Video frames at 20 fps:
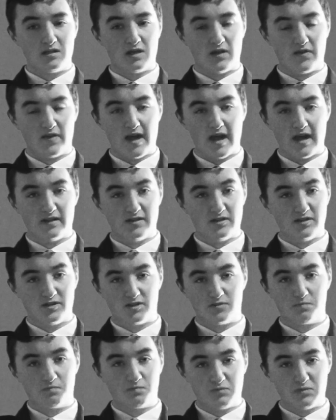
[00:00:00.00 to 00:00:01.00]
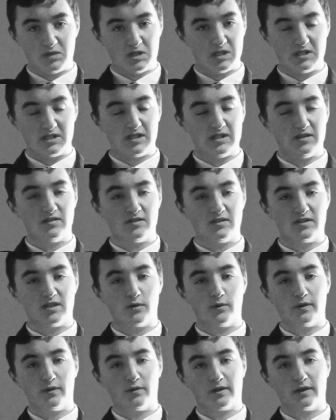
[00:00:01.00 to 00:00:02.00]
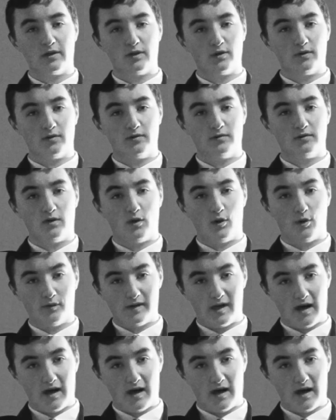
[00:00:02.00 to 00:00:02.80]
And that is he the serial killer or